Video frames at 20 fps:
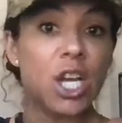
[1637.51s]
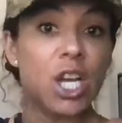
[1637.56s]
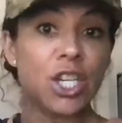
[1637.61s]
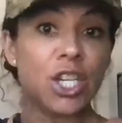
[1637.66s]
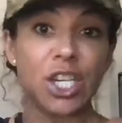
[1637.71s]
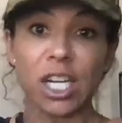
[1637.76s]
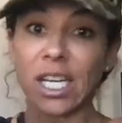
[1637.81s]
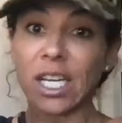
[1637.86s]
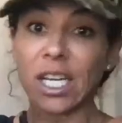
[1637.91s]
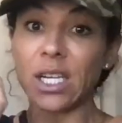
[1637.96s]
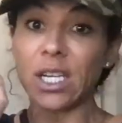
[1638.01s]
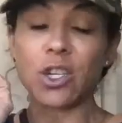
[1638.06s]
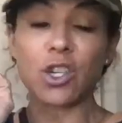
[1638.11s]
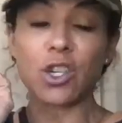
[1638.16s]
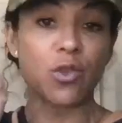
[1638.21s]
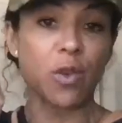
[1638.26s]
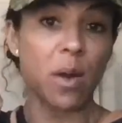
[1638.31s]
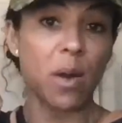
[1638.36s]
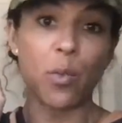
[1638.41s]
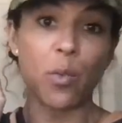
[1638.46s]
Chicken,
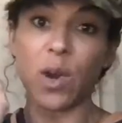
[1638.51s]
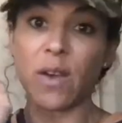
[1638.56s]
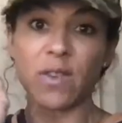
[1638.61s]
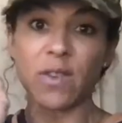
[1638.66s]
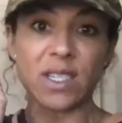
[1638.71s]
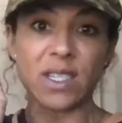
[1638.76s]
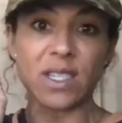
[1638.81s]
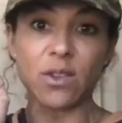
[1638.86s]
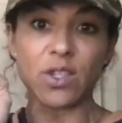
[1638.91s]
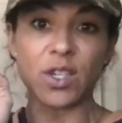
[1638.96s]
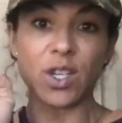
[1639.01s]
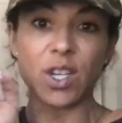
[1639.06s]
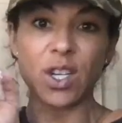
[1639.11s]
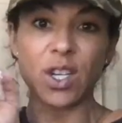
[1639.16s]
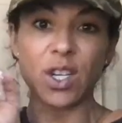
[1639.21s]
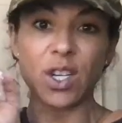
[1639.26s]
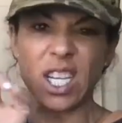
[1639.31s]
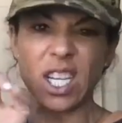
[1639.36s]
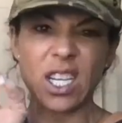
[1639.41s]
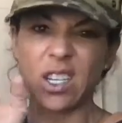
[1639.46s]
shrimp, whatever sounds
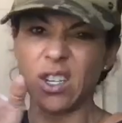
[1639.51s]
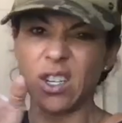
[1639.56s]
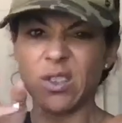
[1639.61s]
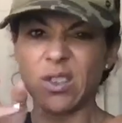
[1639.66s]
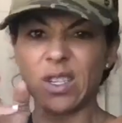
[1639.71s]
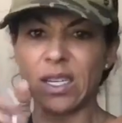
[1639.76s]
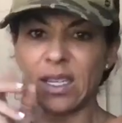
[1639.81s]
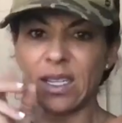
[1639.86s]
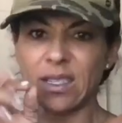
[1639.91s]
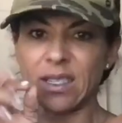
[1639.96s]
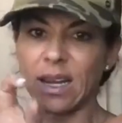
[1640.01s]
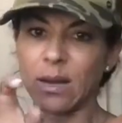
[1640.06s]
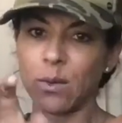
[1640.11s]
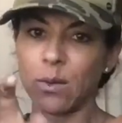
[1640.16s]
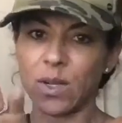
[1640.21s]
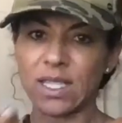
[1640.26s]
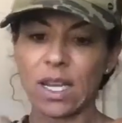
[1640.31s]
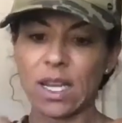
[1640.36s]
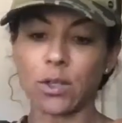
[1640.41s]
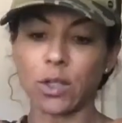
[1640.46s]
good. Chicken usually is like
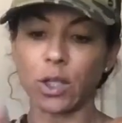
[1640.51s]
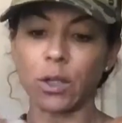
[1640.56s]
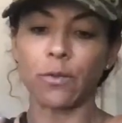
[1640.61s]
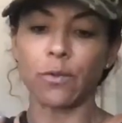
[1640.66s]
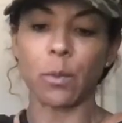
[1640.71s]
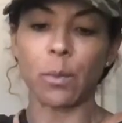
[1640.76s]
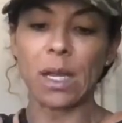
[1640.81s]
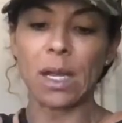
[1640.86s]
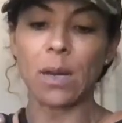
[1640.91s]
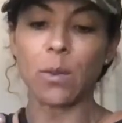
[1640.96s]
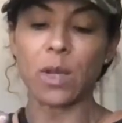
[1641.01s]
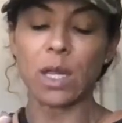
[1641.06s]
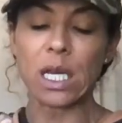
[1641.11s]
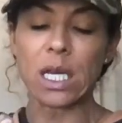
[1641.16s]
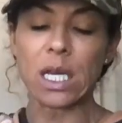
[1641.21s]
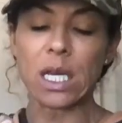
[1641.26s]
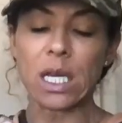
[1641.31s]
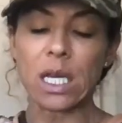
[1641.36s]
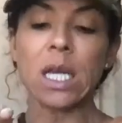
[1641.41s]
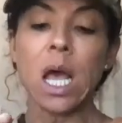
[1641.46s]
what sounds good for me with
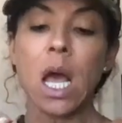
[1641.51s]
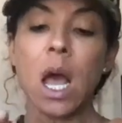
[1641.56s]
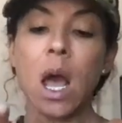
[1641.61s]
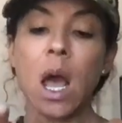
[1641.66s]
this.